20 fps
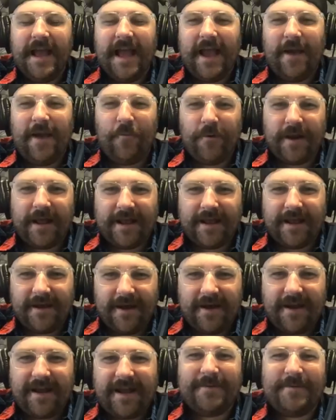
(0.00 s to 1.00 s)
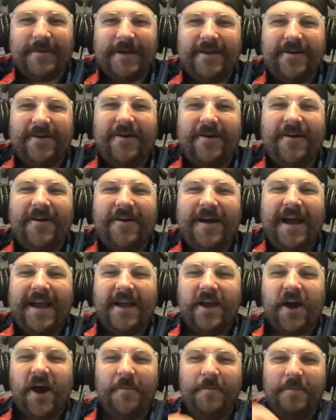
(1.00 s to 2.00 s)
And when I got out of my car, I
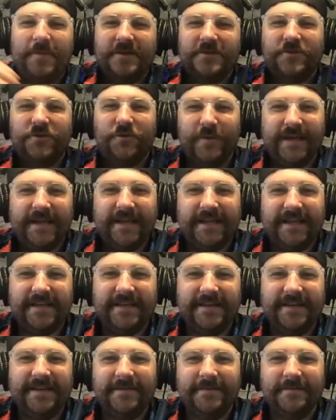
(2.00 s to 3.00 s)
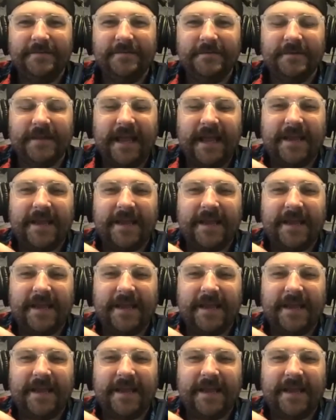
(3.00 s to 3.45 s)
got between like